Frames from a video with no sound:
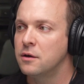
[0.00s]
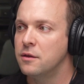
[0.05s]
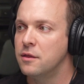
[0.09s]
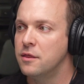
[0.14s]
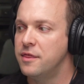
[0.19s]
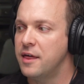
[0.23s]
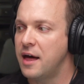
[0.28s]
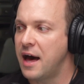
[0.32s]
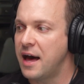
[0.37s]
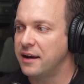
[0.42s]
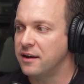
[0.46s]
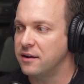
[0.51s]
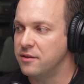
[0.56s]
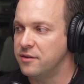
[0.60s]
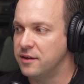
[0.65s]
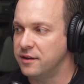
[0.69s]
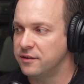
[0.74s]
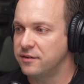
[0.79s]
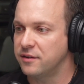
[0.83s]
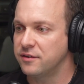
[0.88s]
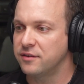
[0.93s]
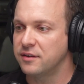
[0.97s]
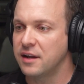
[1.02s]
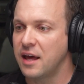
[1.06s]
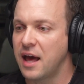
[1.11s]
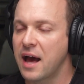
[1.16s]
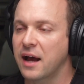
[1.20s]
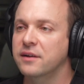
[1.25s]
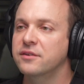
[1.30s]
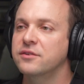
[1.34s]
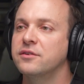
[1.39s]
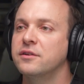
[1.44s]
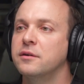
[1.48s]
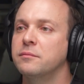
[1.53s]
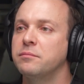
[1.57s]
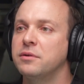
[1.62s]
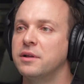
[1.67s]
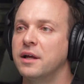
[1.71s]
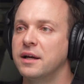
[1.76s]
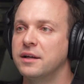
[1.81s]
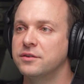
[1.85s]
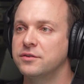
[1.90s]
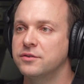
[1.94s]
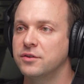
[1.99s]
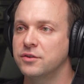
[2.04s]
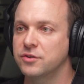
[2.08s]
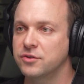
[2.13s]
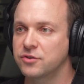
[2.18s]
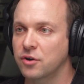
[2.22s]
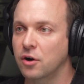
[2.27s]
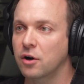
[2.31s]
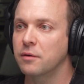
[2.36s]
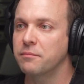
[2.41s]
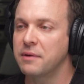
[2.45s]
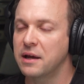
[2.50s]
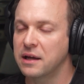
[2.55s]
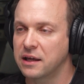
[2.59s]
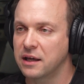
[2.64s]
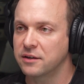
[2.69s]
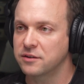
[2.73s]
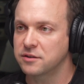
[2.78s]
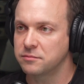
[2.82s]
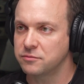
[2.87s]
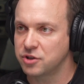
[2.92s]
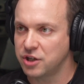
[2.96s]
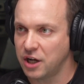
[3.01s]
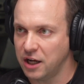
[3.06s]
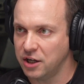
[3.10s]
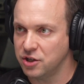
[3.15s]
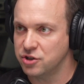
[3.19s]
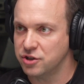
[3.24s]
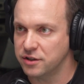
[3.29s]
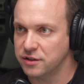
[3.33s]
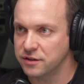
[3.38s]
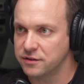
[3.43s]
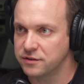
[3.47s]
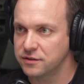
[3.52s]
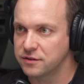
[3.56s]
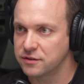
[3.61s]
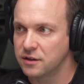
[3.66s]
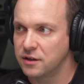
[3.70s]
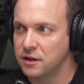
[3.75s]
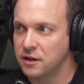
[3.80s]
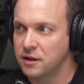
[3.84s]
that this is an excellent place to start making some changes